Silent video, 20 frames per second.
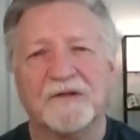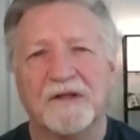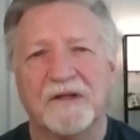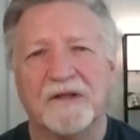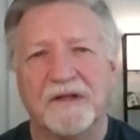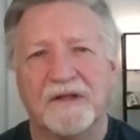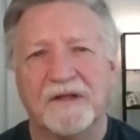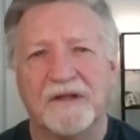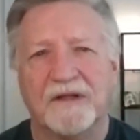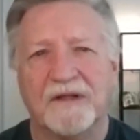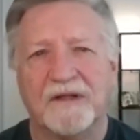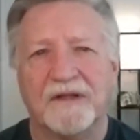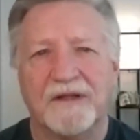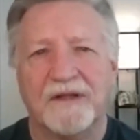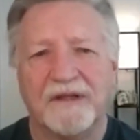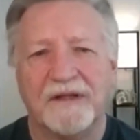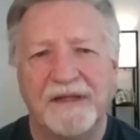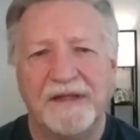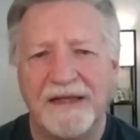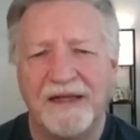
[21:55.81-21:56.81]
yeah, it,
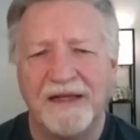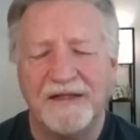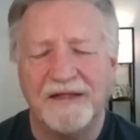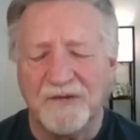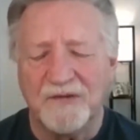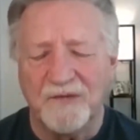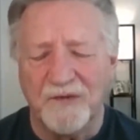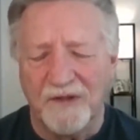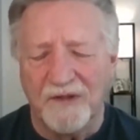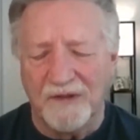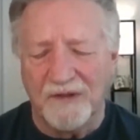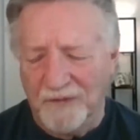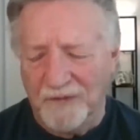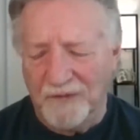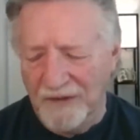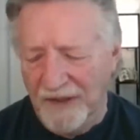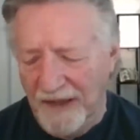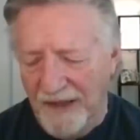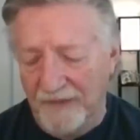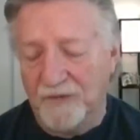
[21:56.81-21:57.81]
it is incredible.
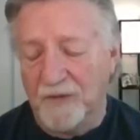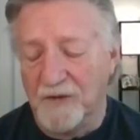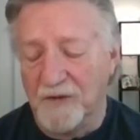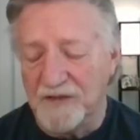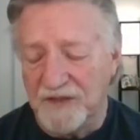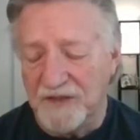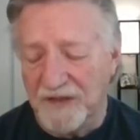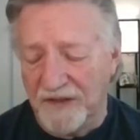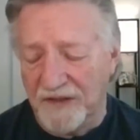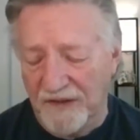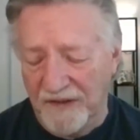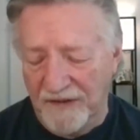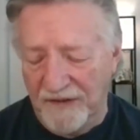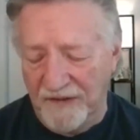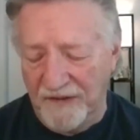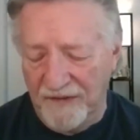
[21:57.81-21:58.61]
And of course, the, the,